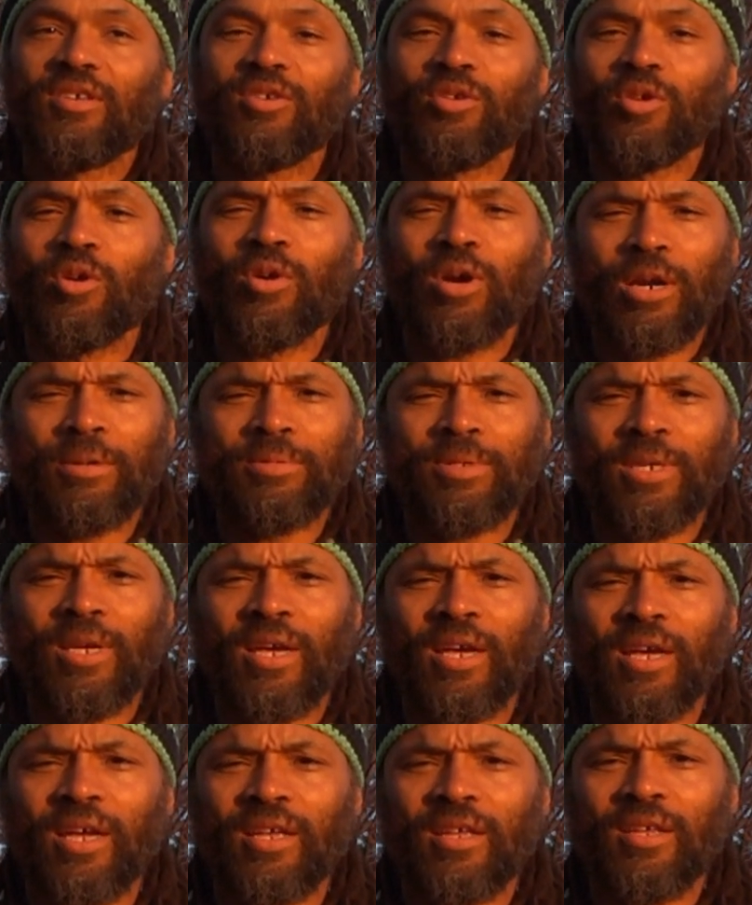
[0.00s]
You know what I'm
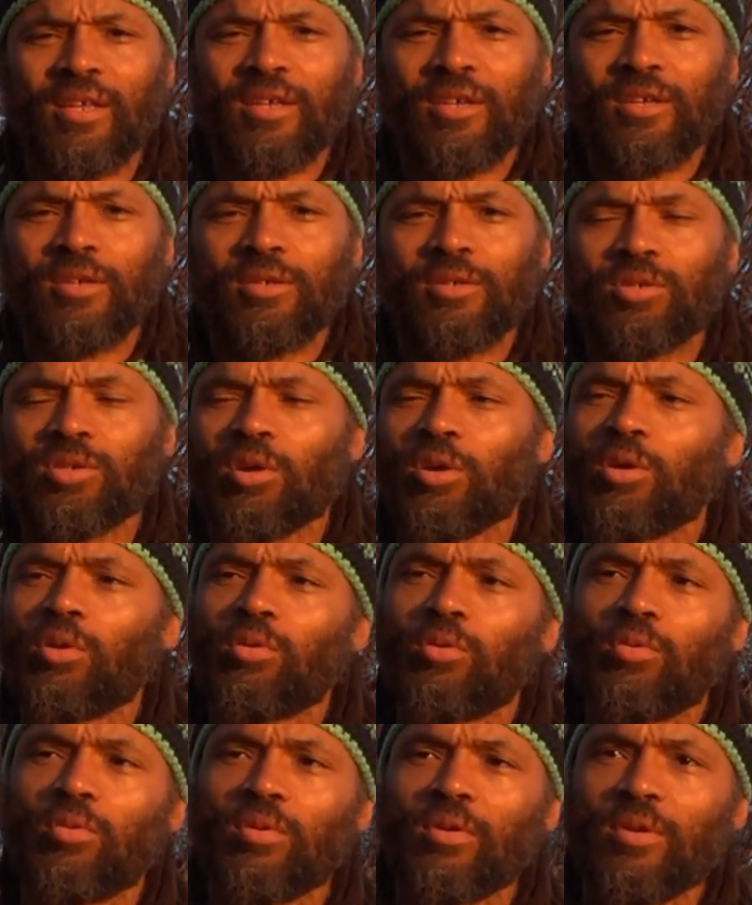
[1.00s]
saying?
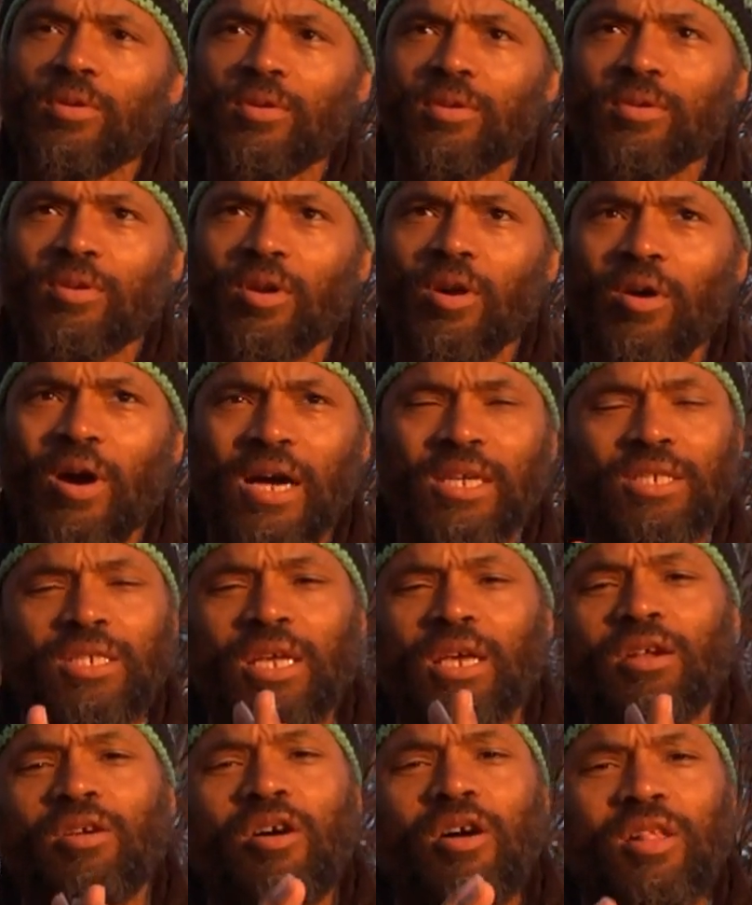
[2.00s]
So, I
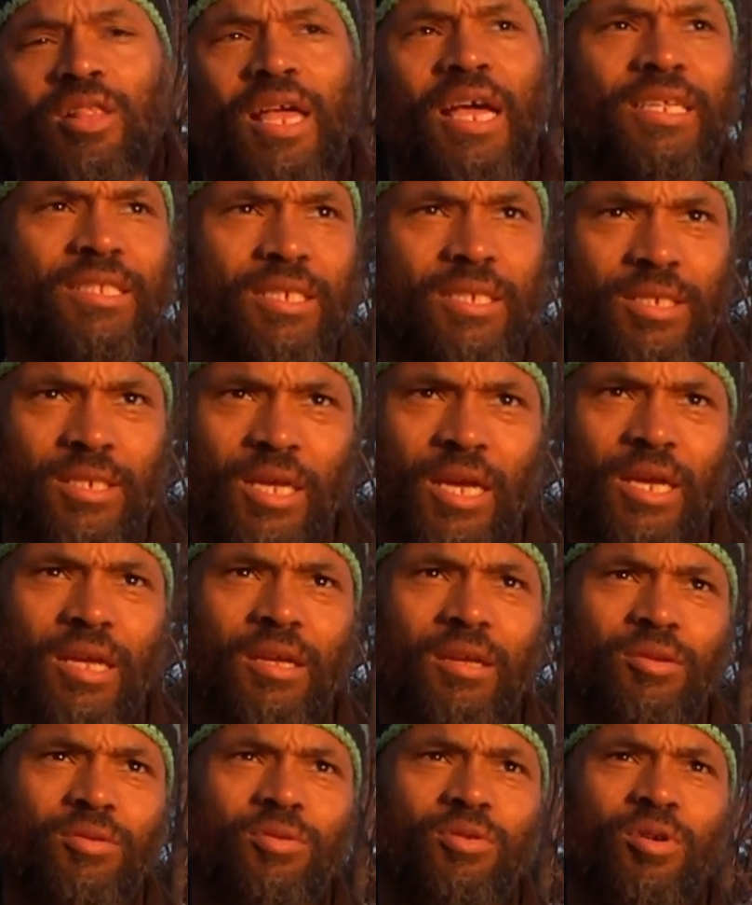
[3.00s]
said all that to say,
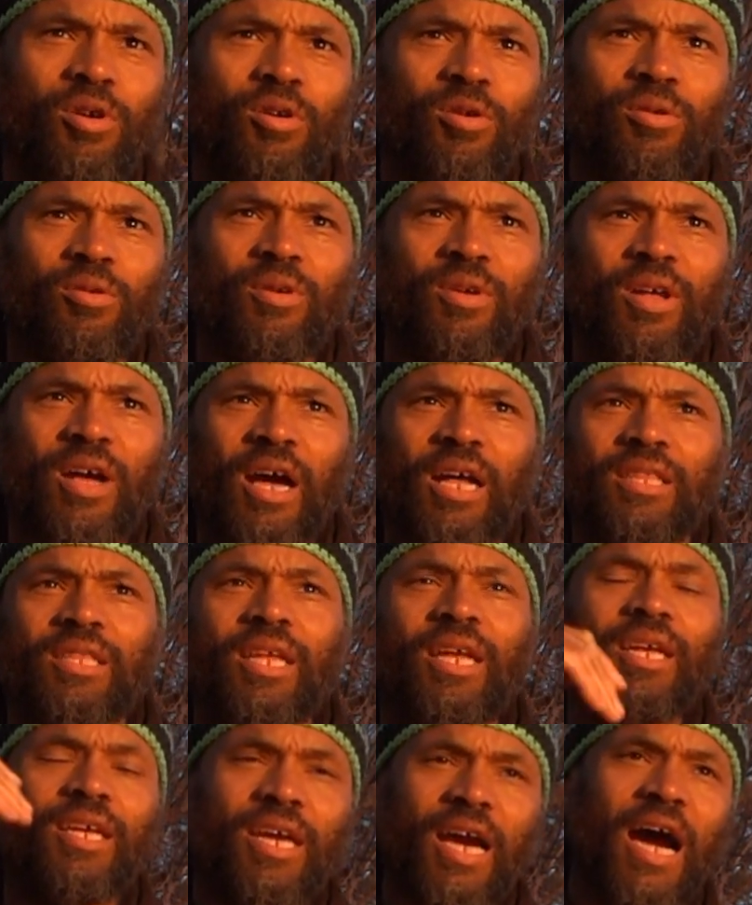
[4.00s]
I
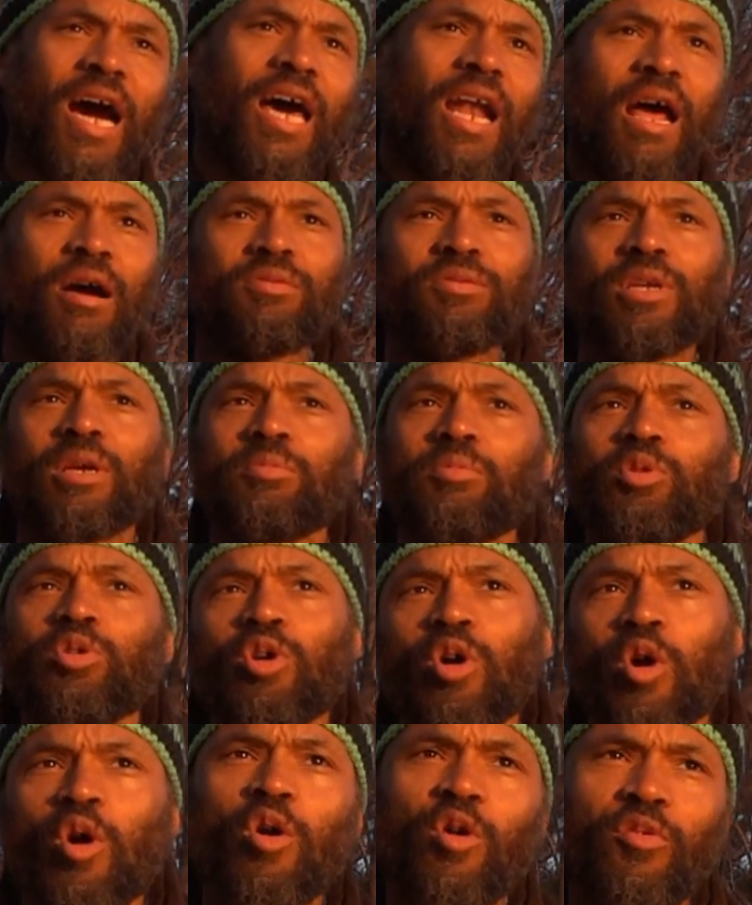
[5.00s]
thank God I was able to
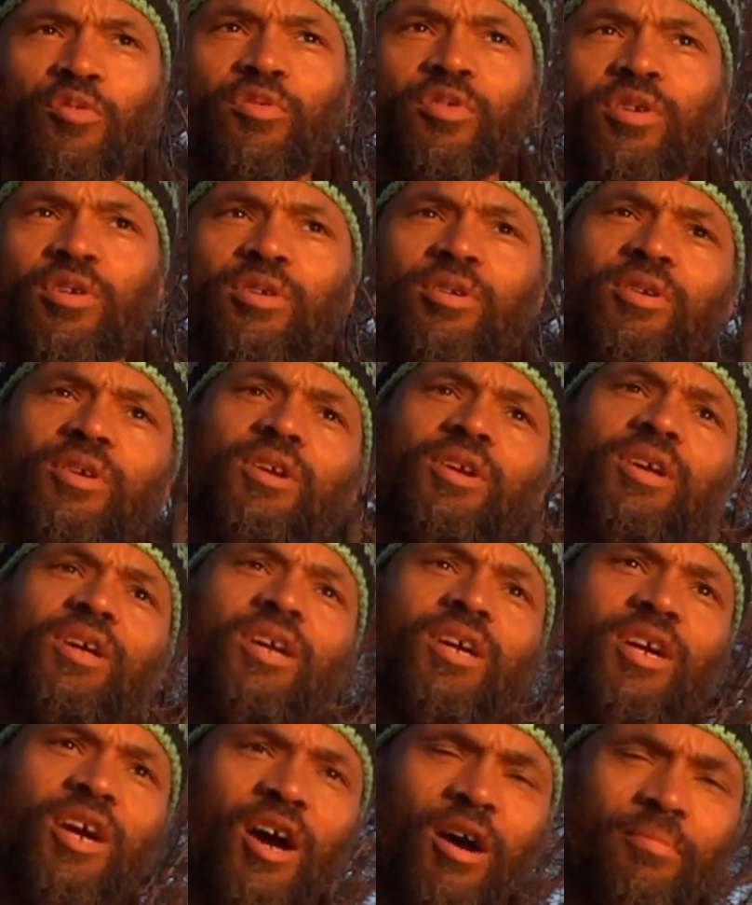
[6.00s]
go over,
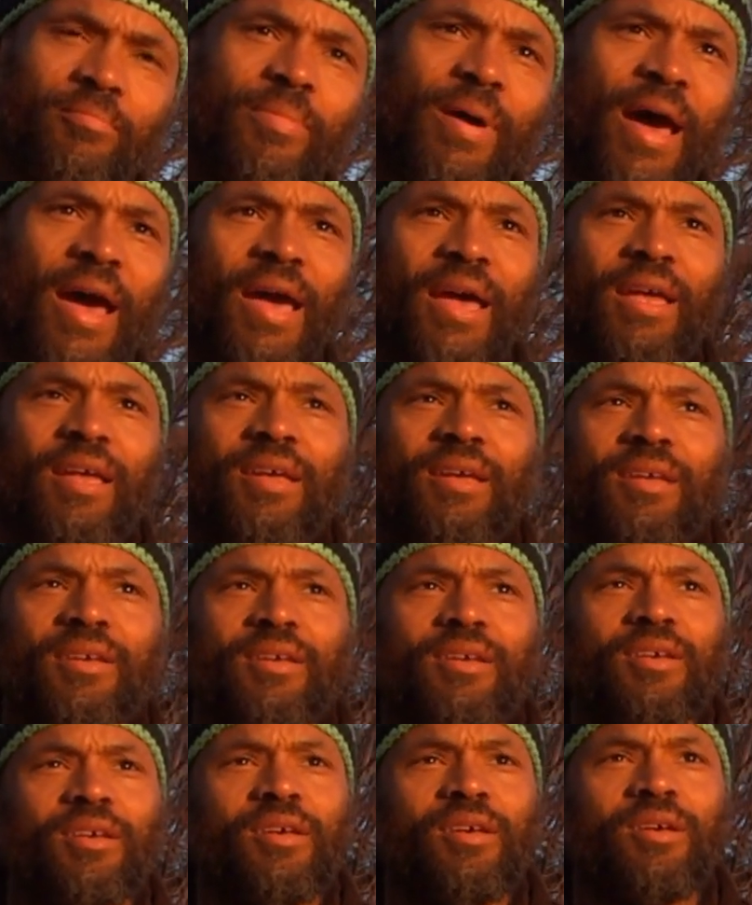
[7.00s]
come back.
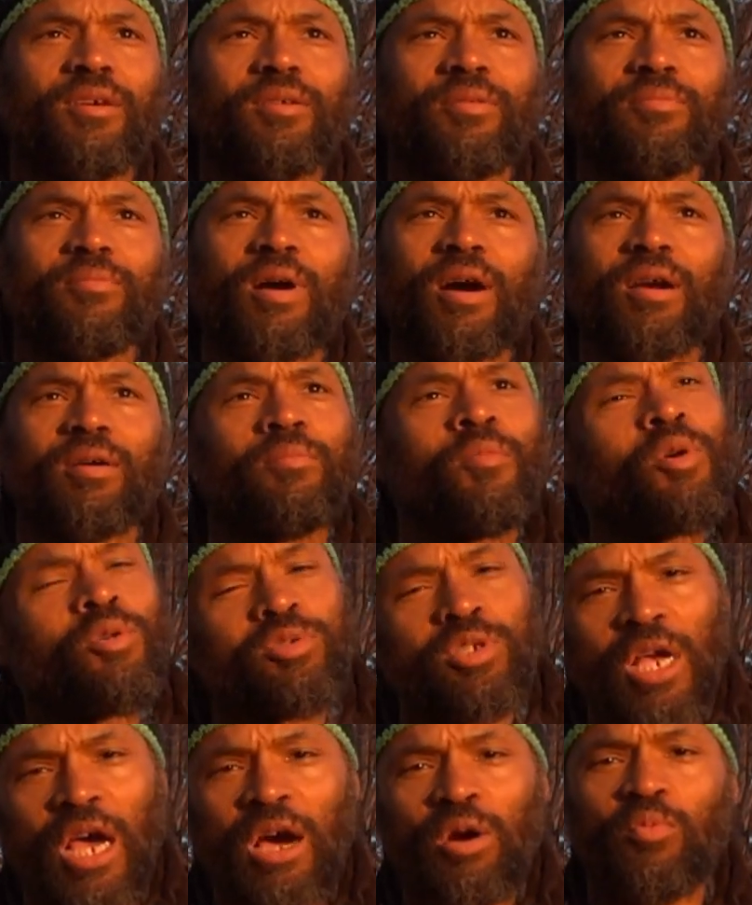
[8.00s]
By the
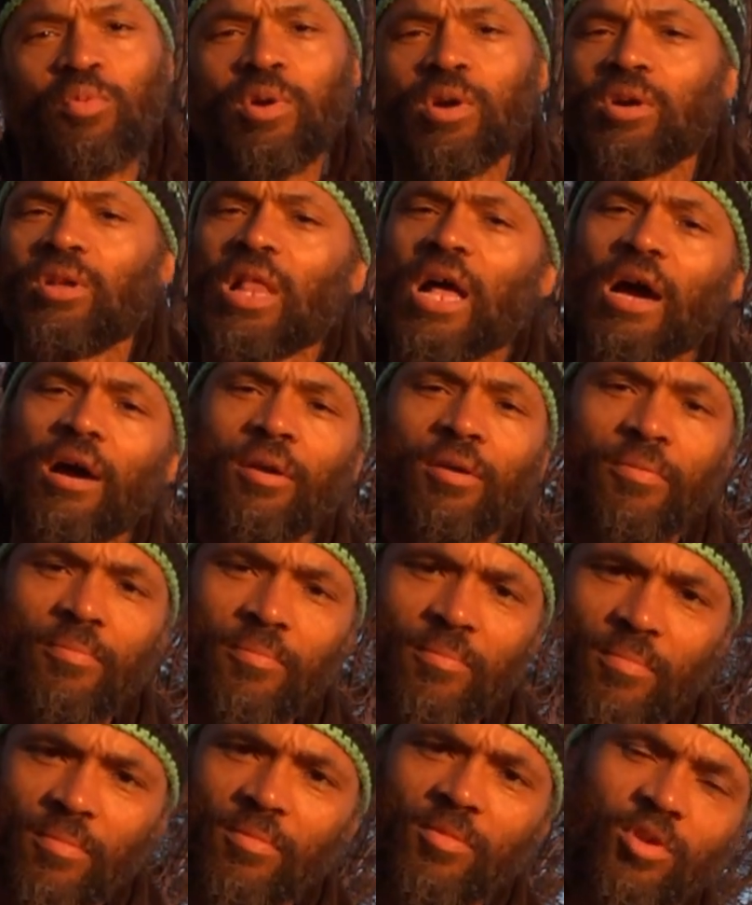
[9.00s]
Most High will, I'll,
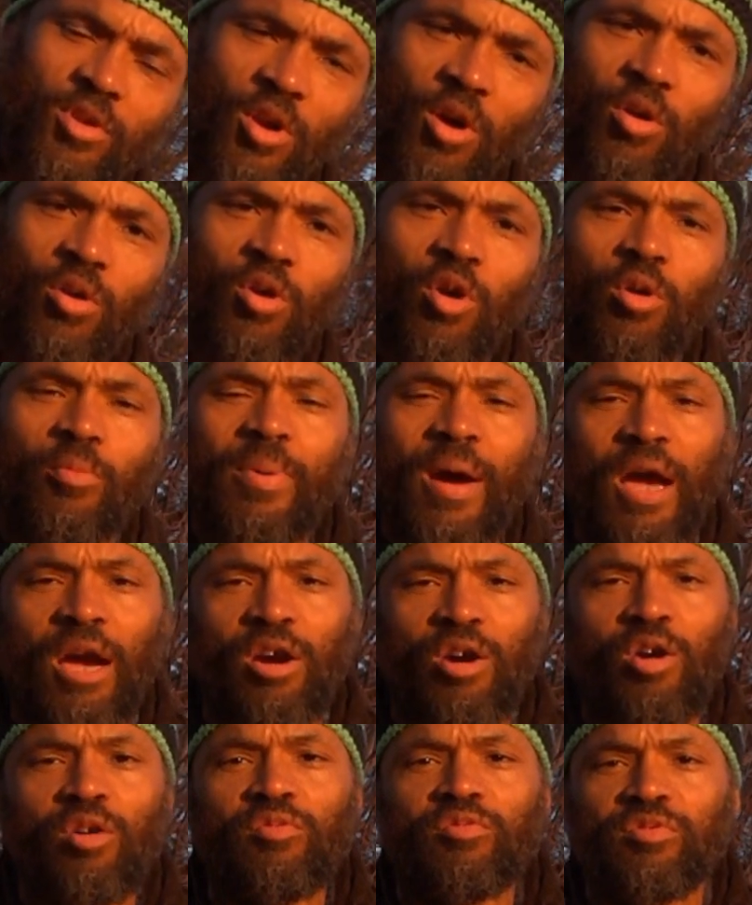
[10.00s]
go
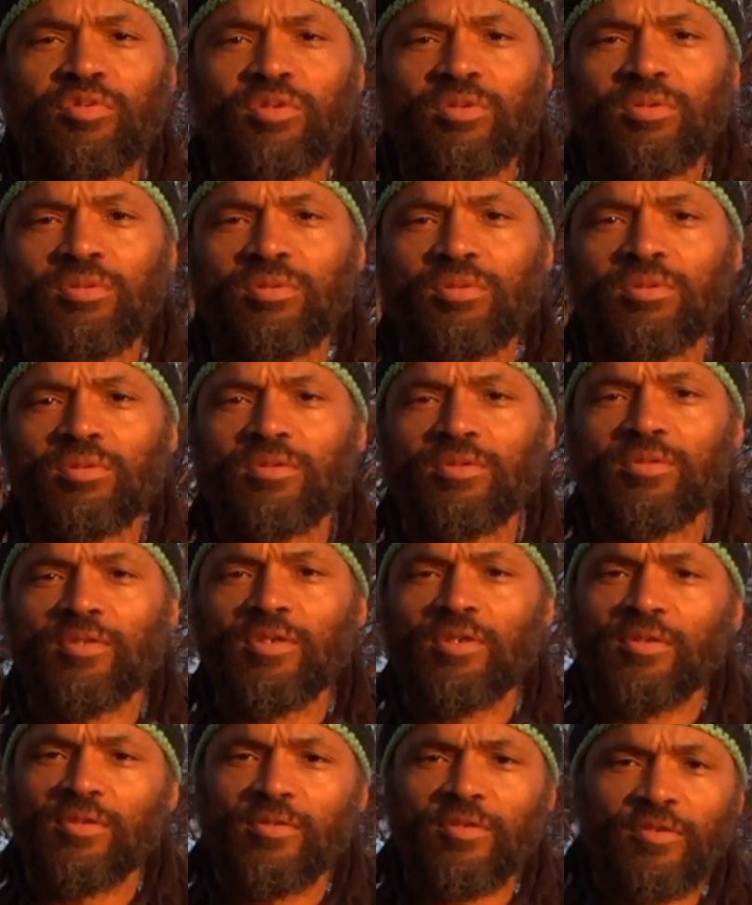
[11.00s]
back over
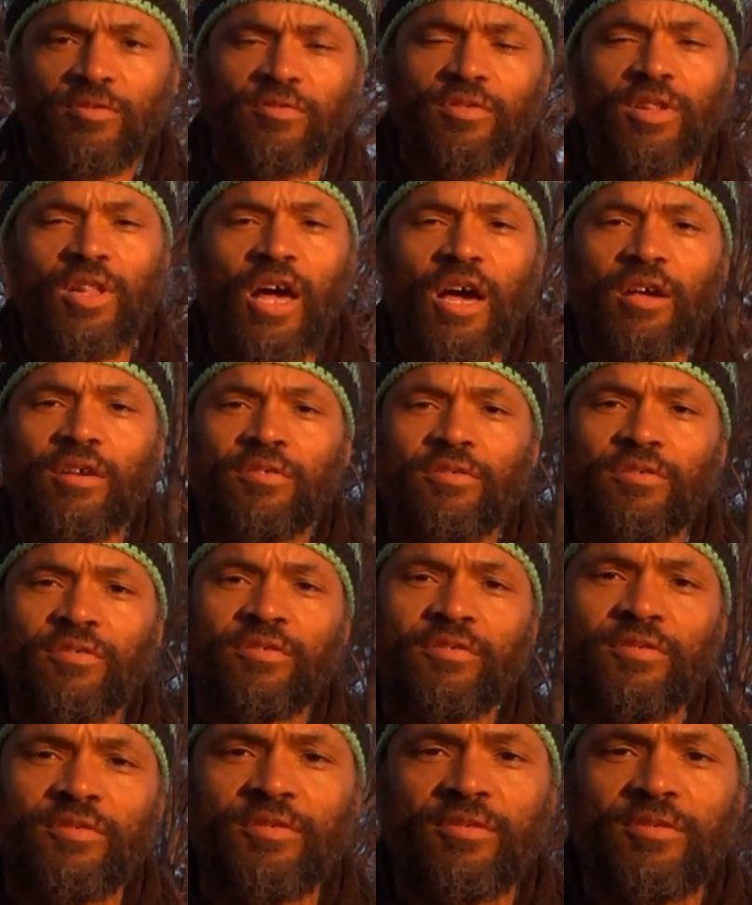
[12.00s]
for life.